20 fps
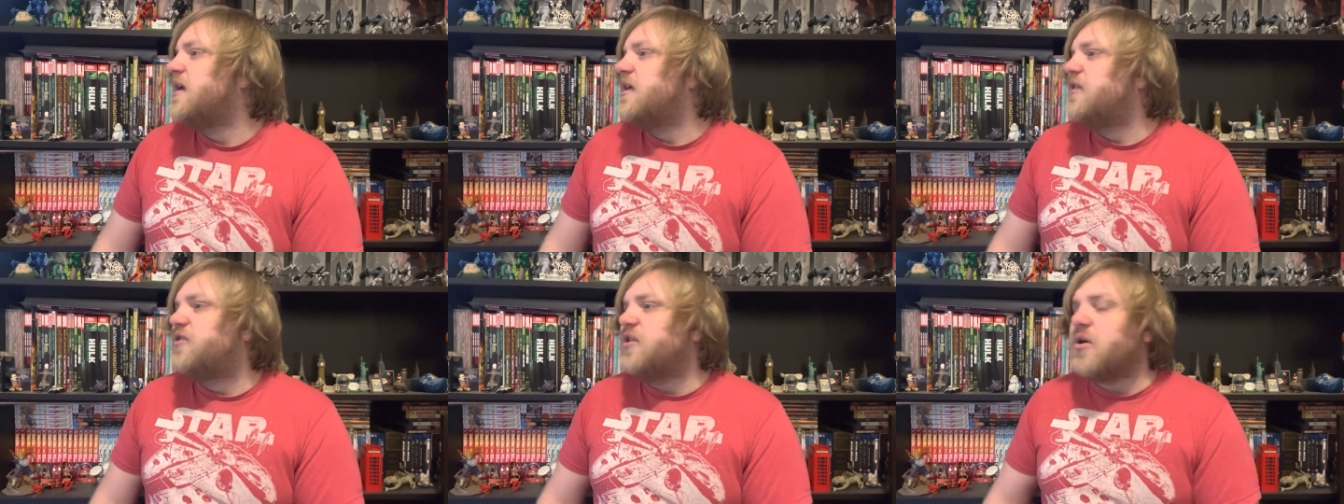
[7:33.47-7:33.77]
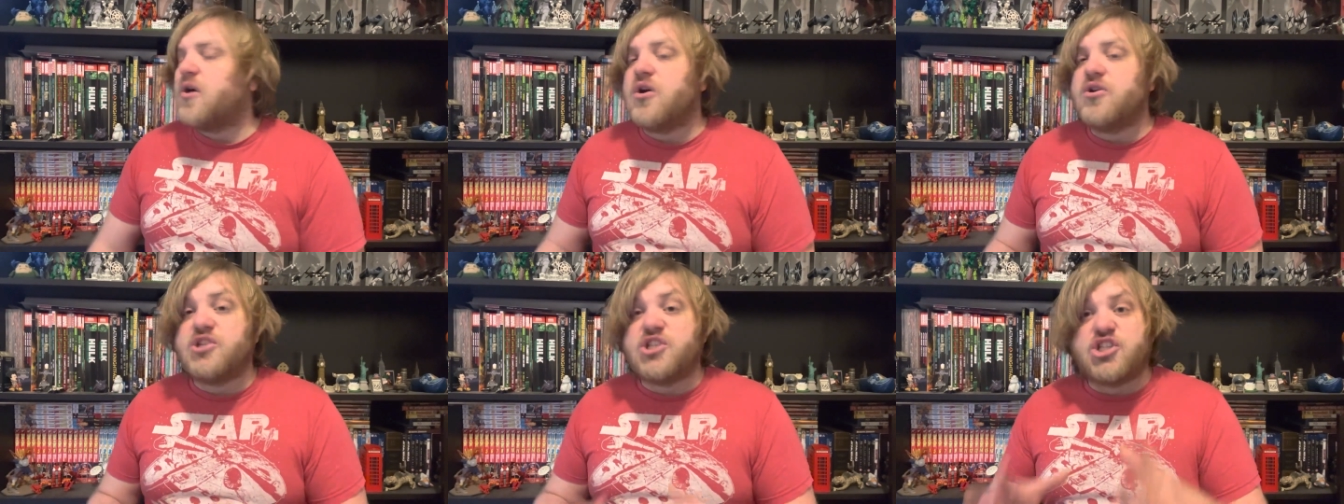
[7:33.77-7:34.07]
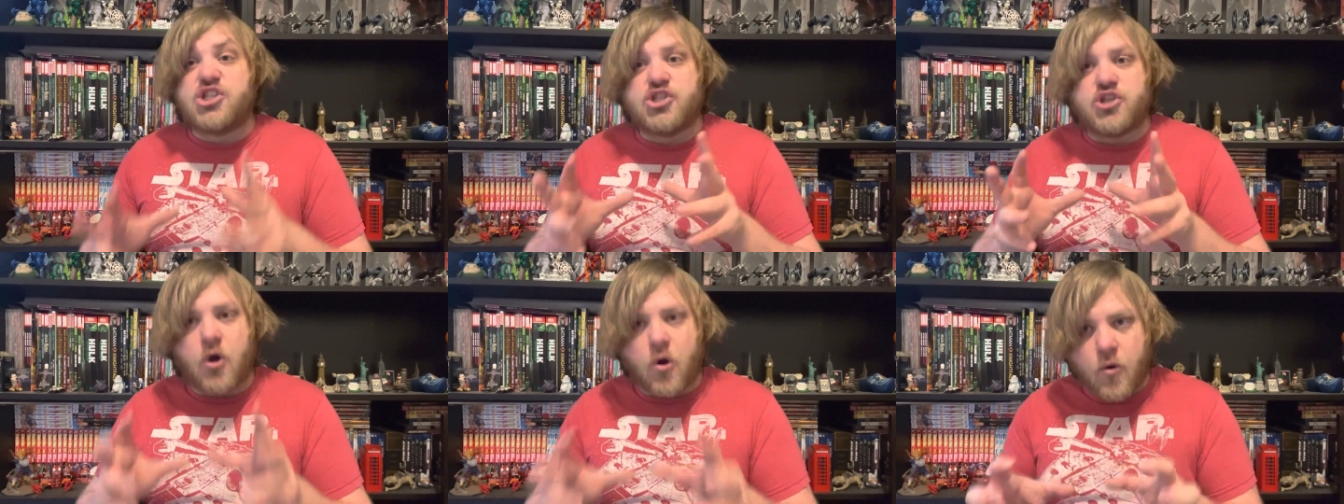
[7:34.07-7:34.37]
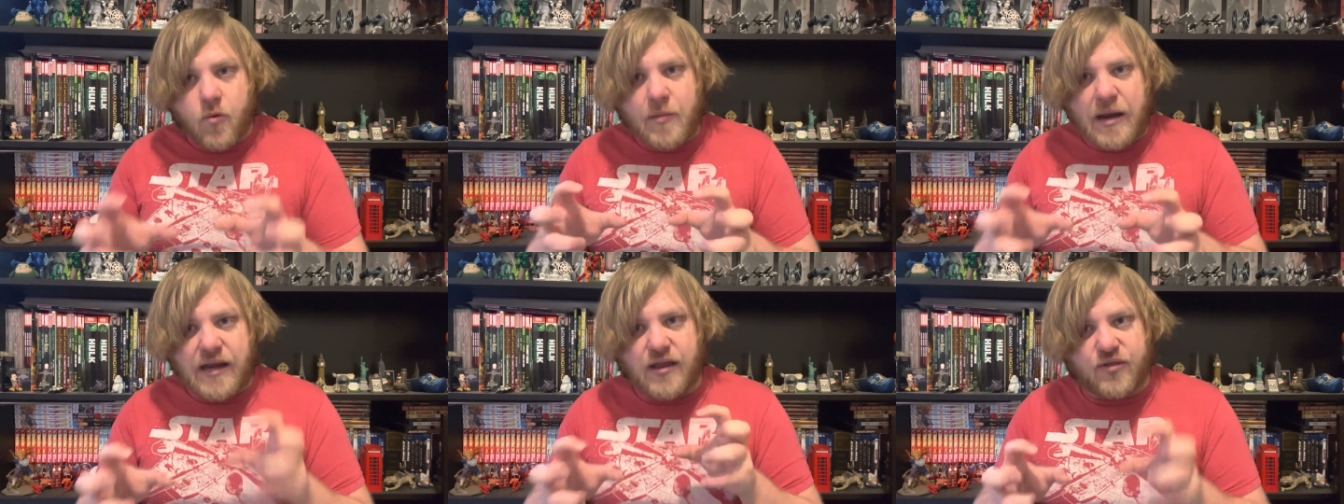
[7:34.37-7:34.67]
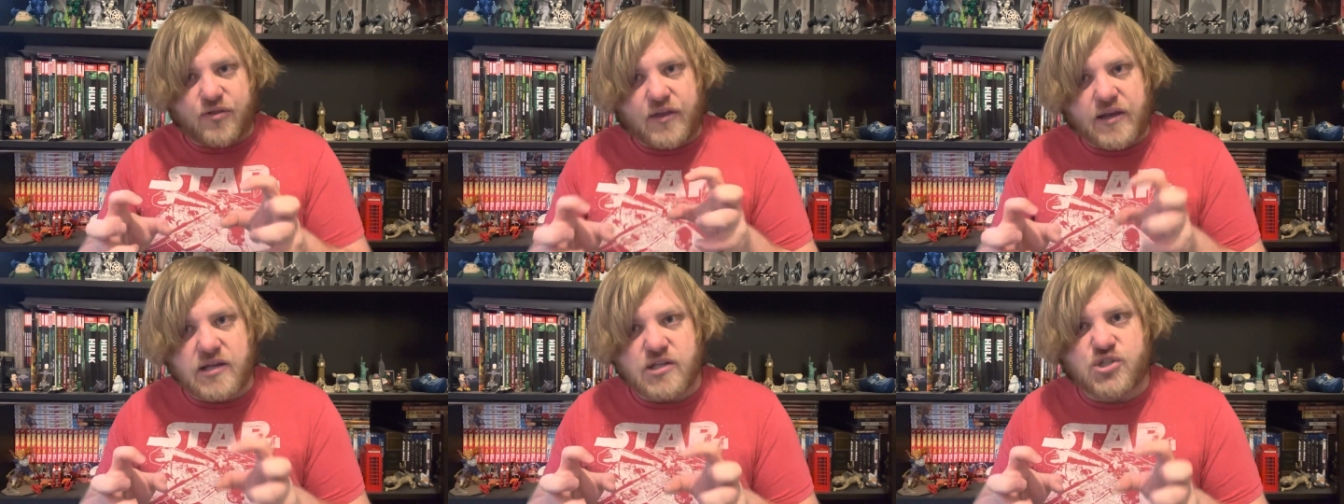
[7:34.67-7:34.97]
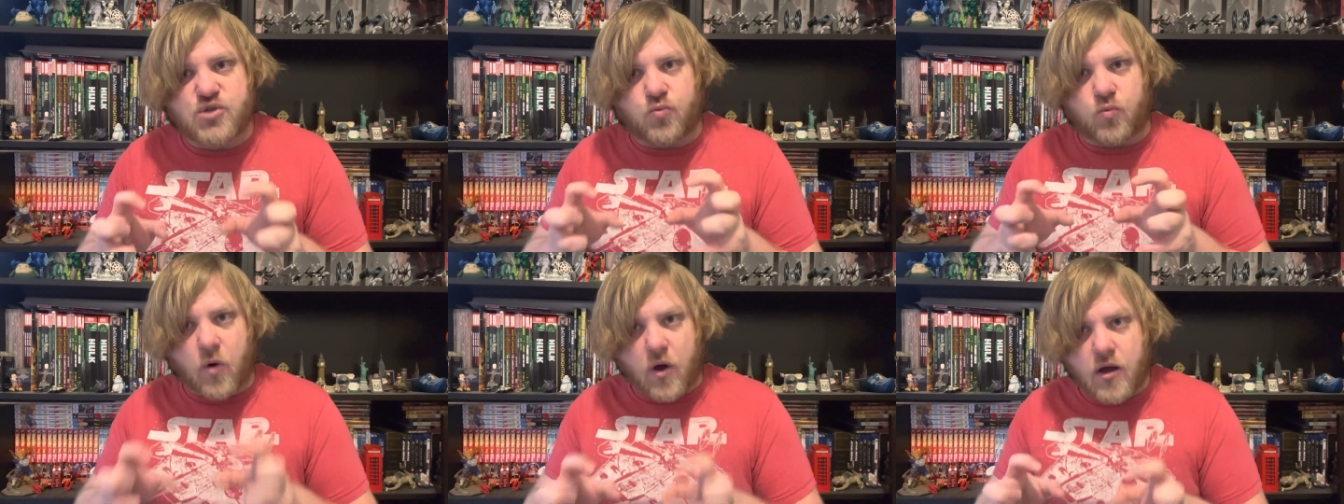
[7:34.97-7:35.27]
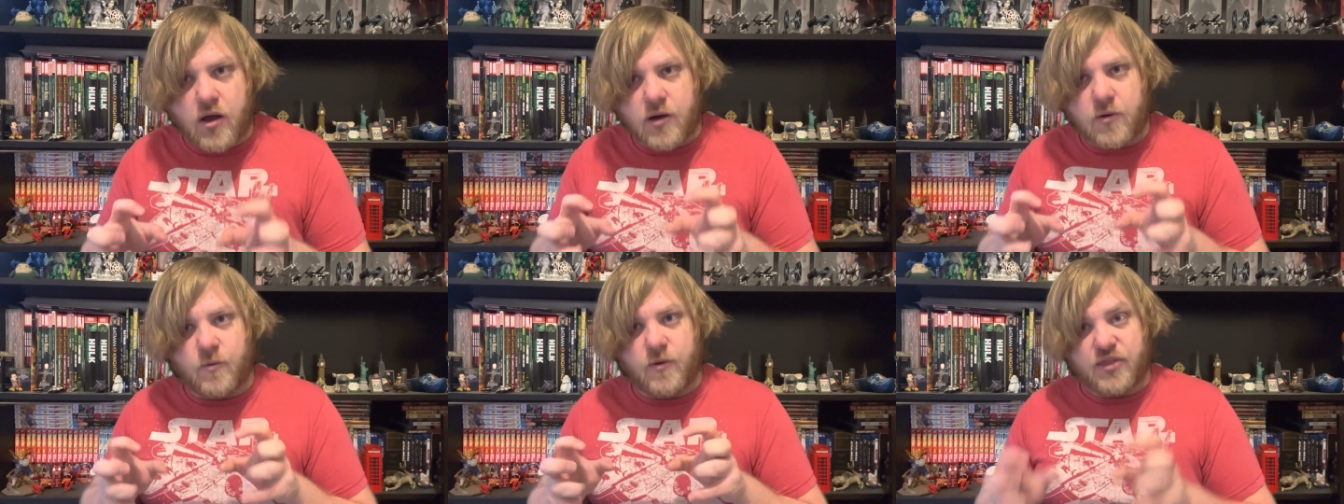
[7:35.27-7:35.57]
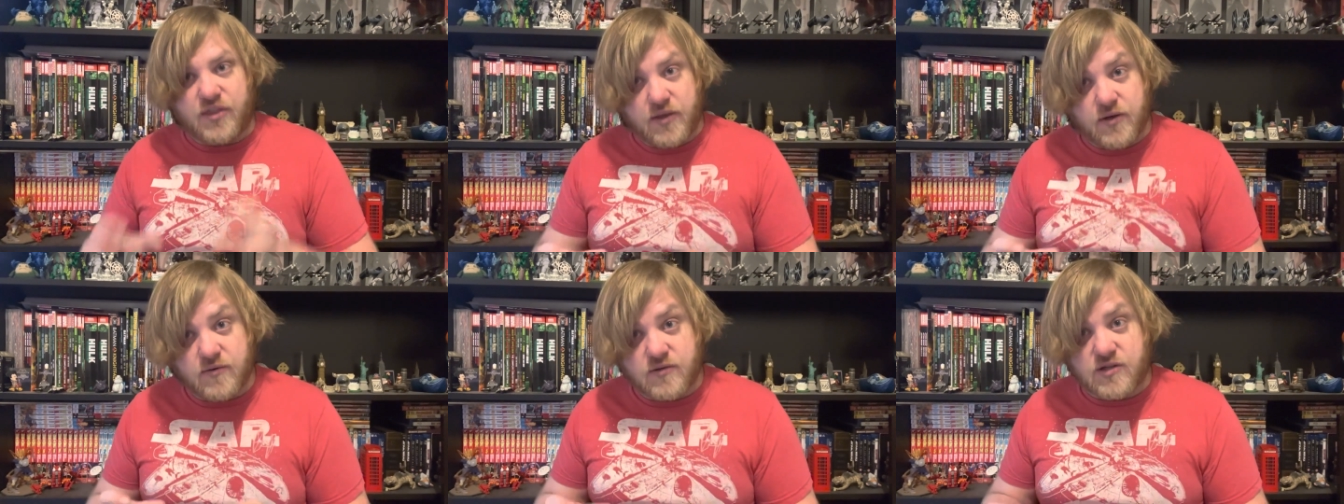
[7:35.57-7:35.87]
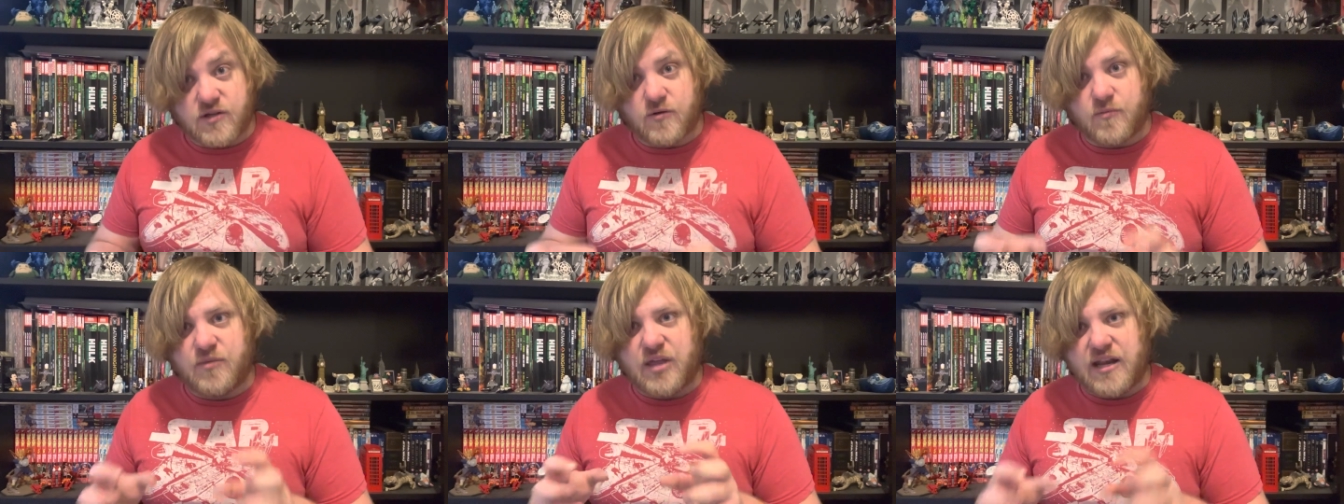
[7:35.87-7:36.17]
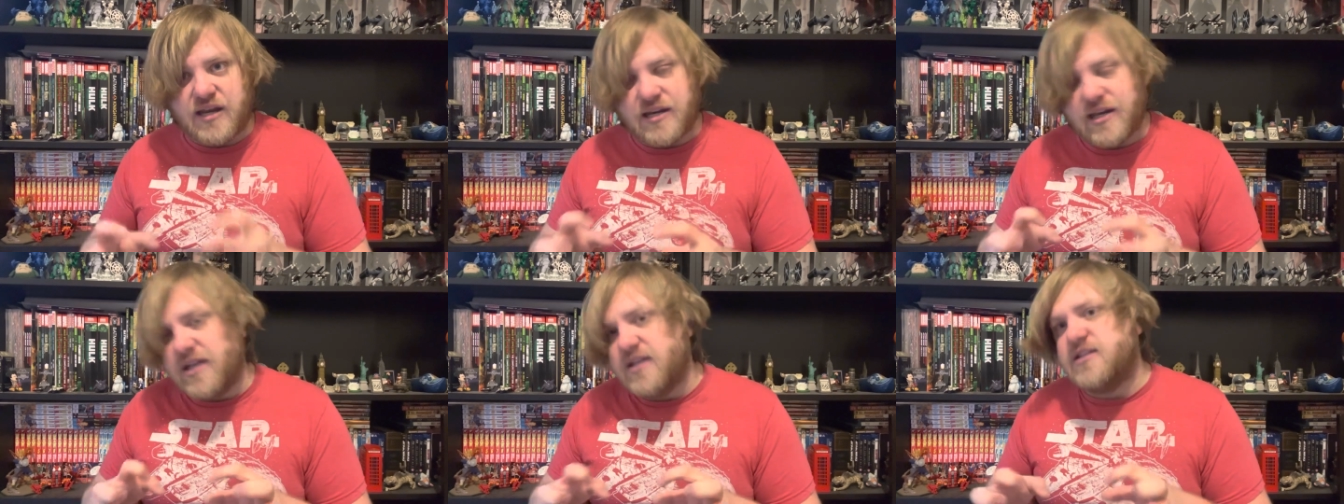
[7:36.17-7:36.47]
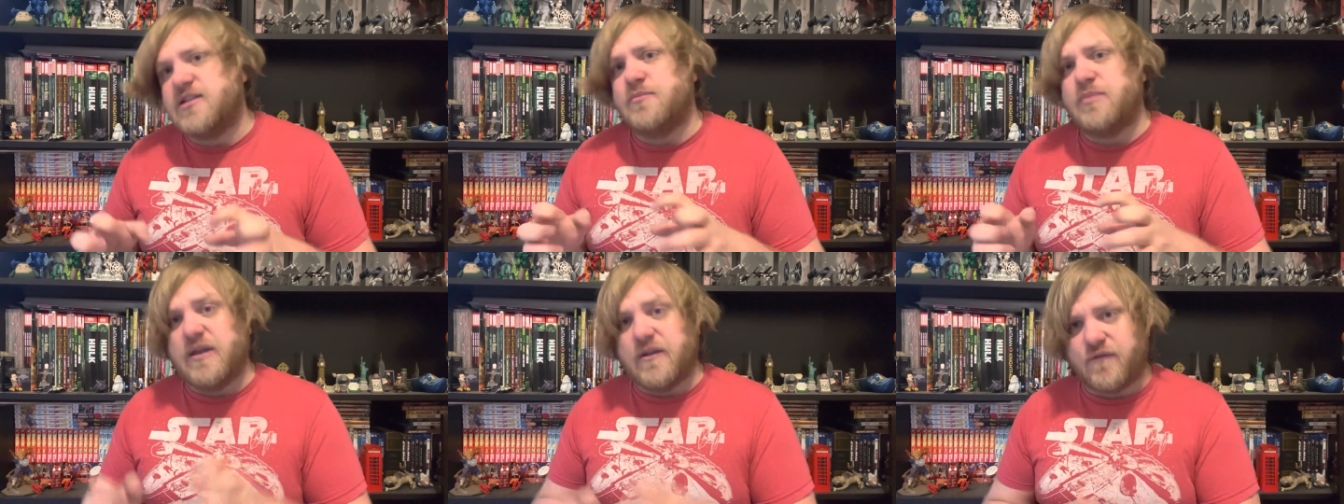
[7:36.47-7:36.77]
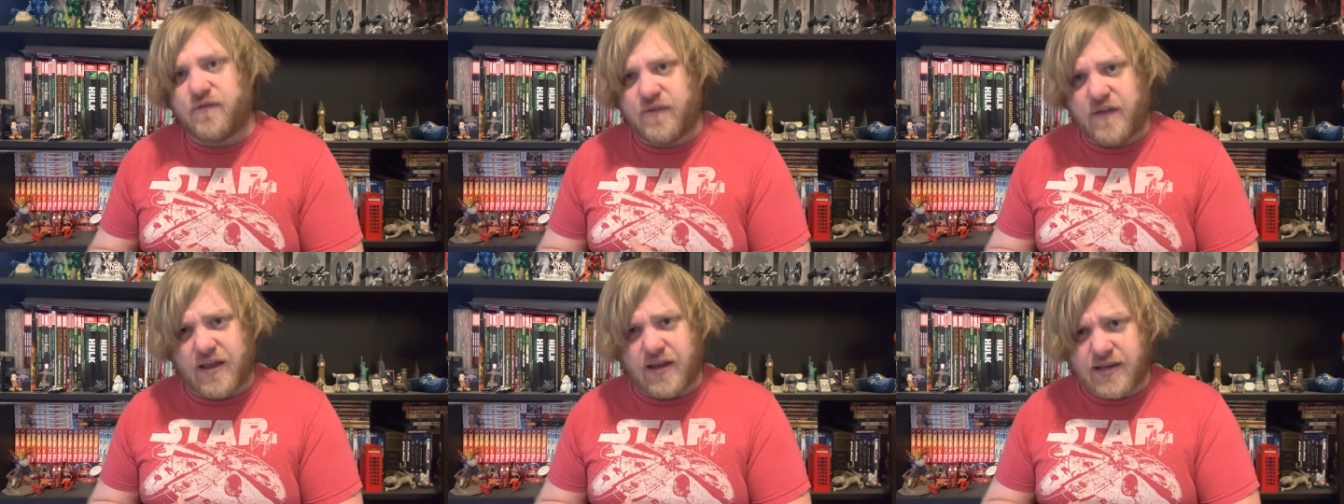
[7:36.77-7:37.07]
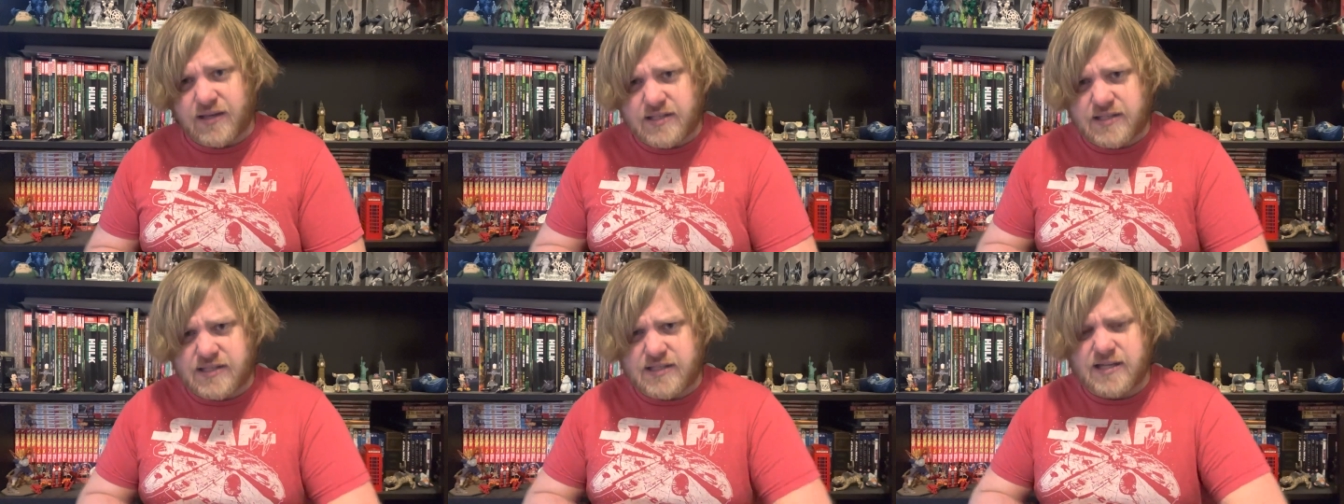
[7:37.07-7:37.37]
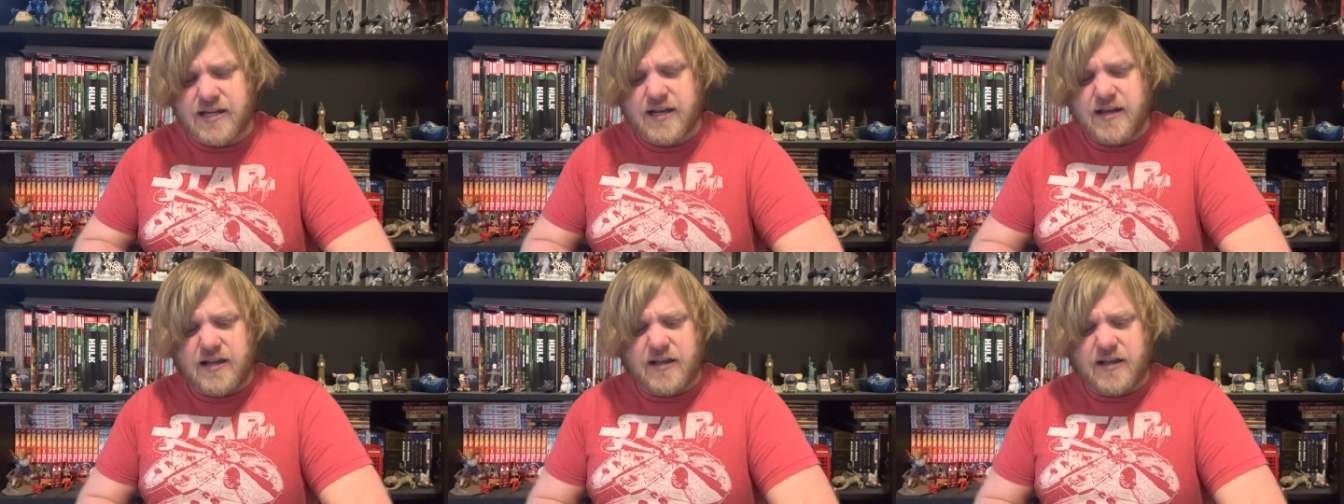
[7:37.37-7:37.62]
there are so many things wrong with YouTube that need to be fixed.